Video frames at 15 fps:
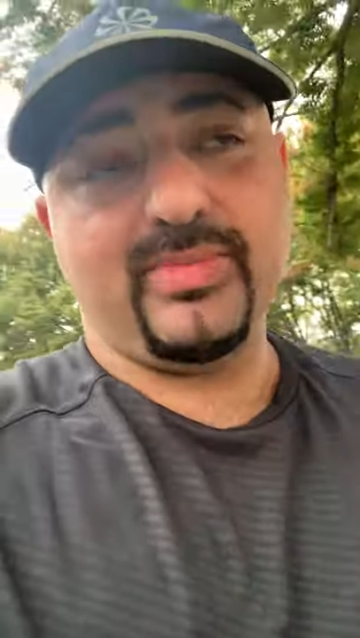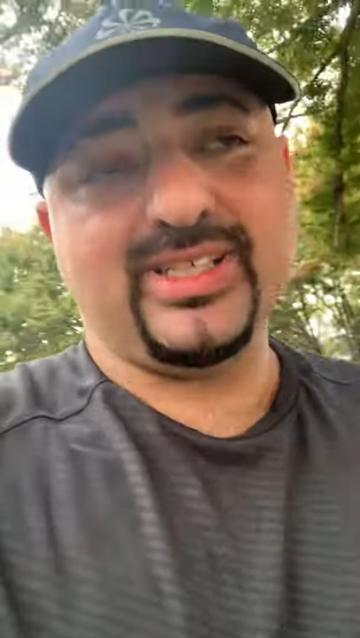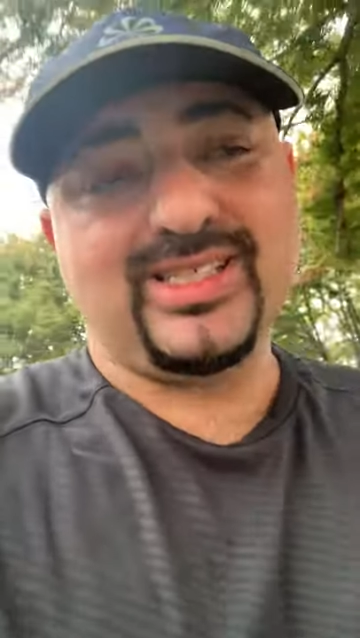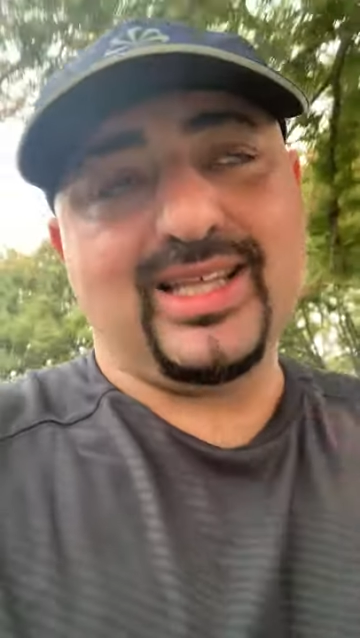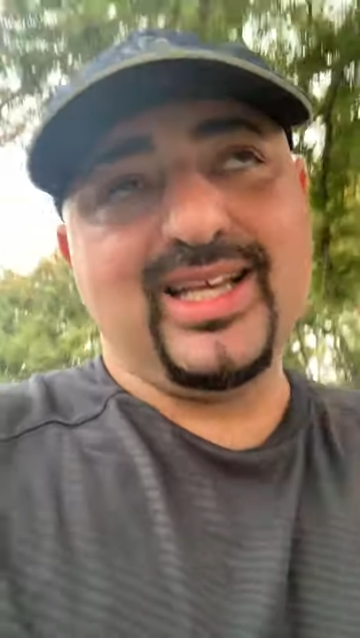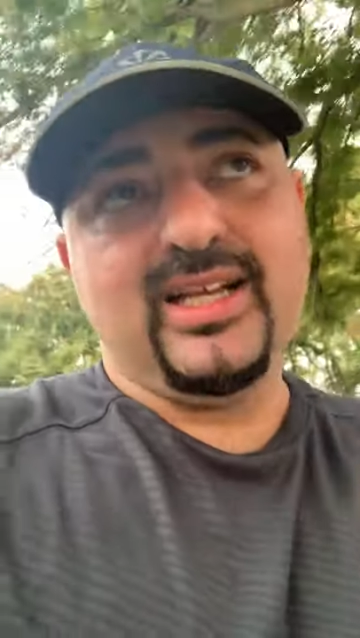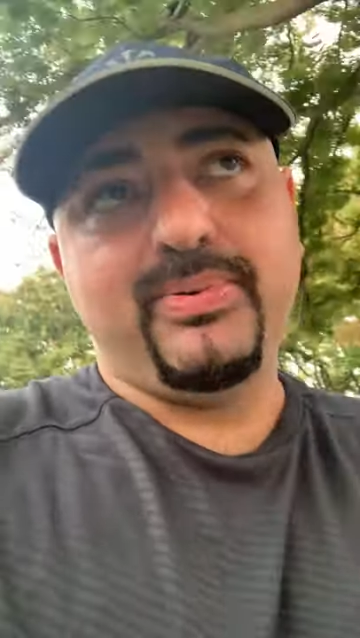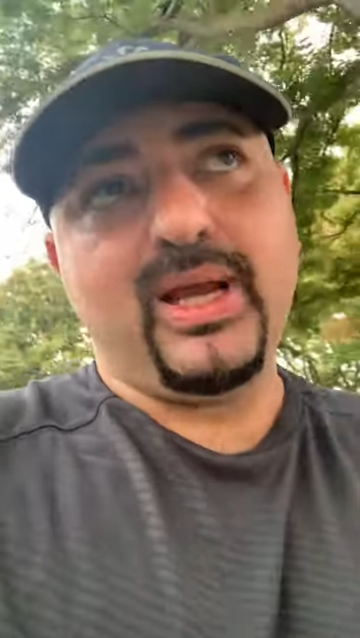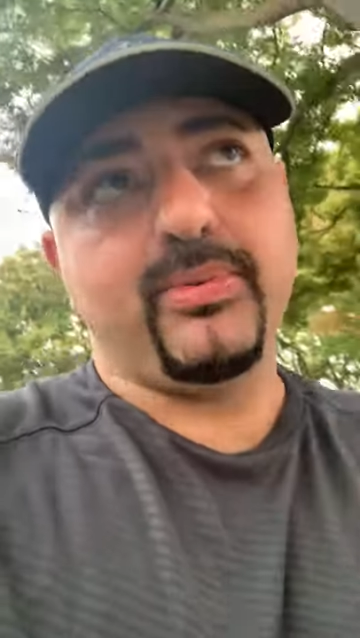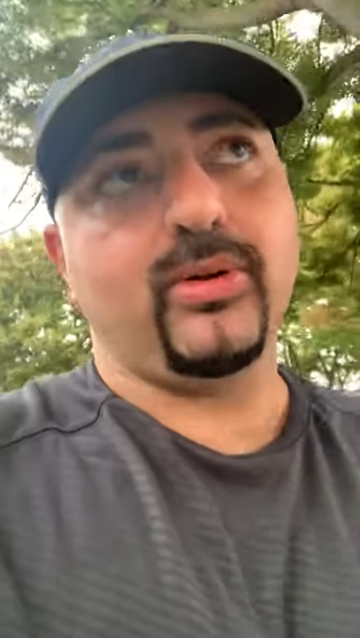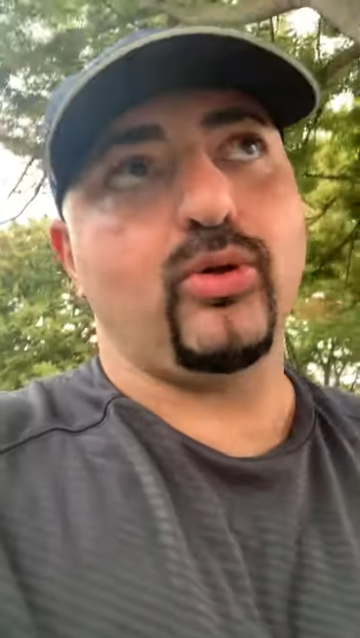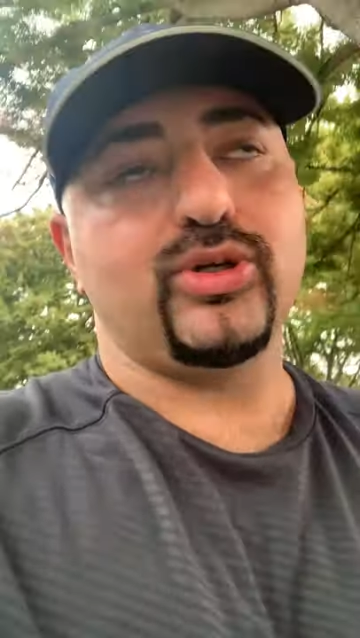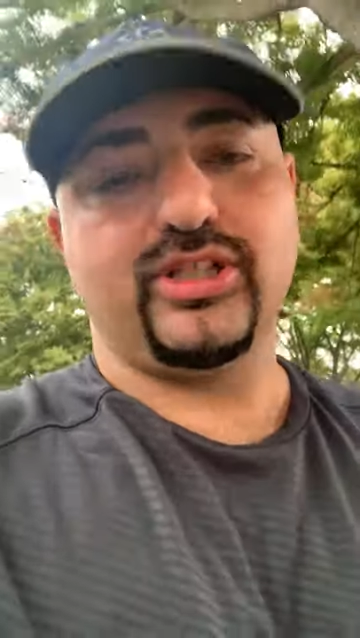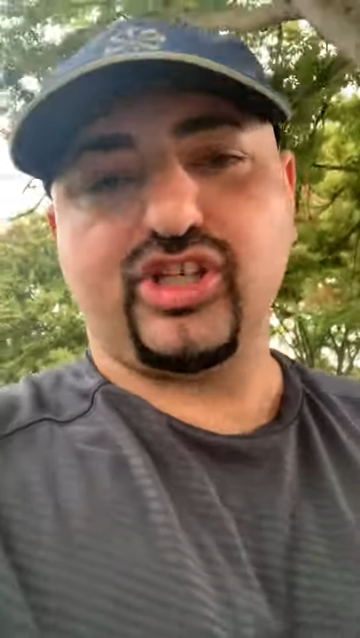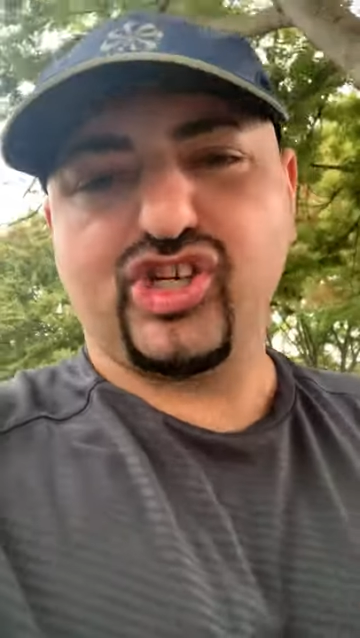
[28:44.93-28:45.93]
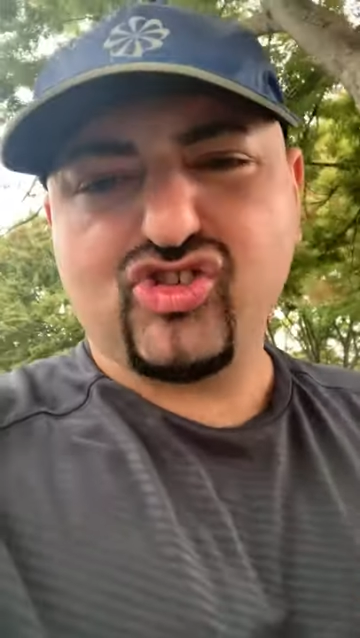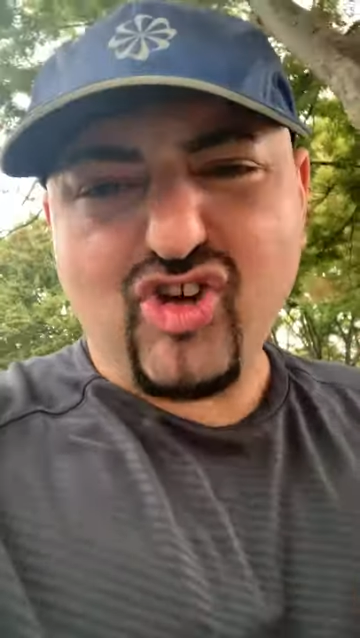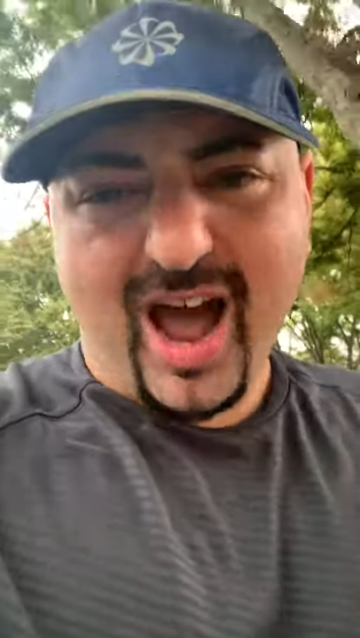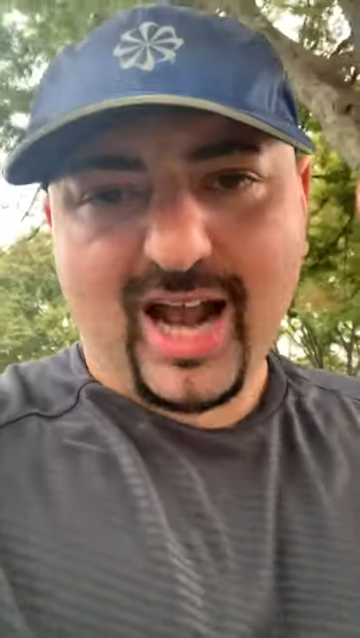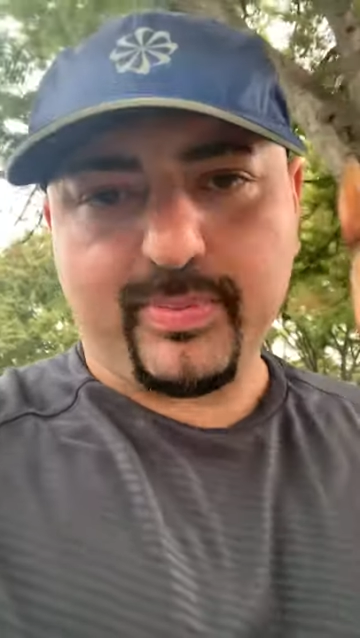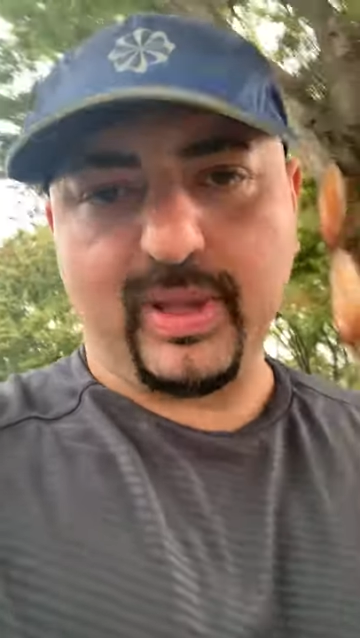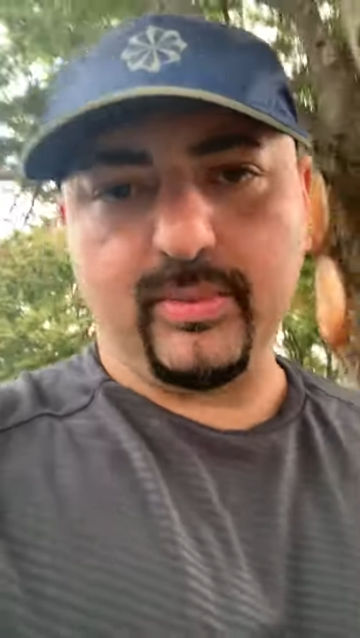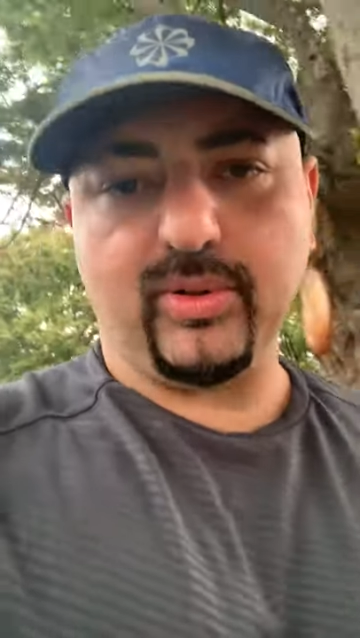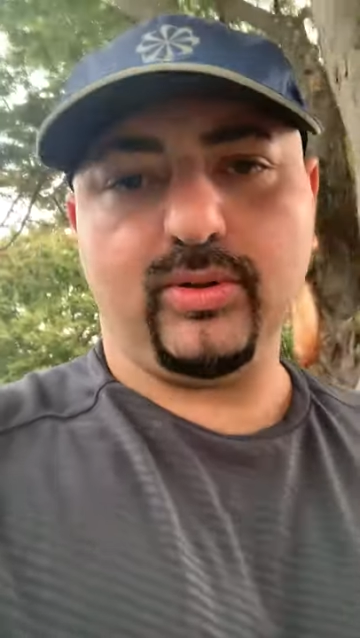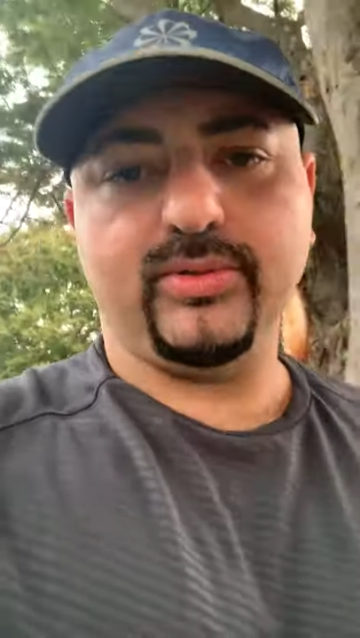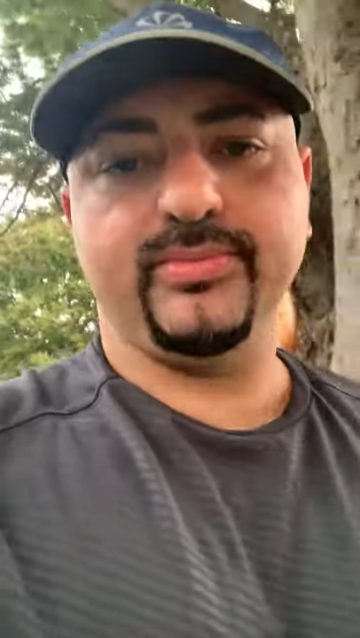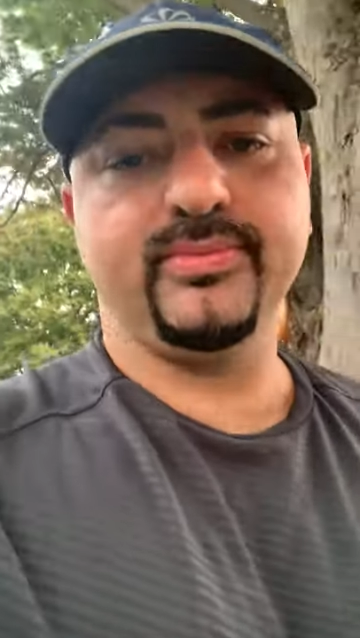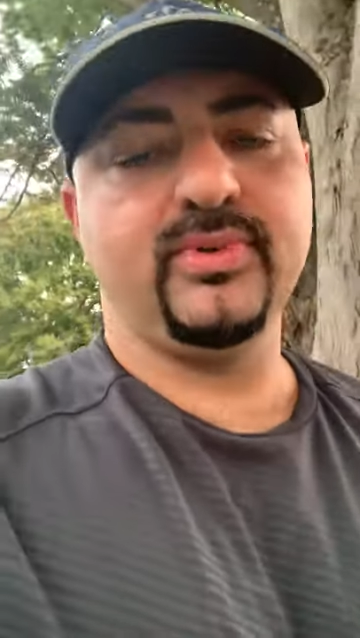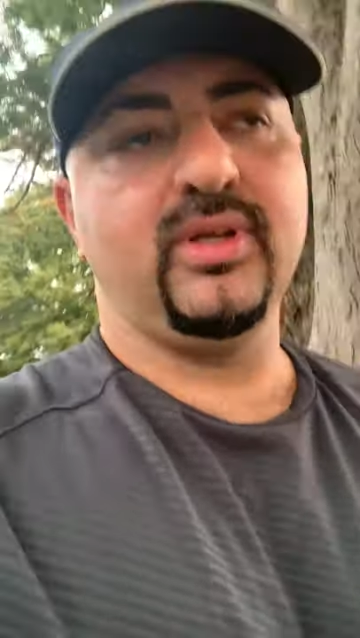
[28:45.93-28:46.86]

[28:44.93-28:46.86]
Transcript: mislead people or to distract people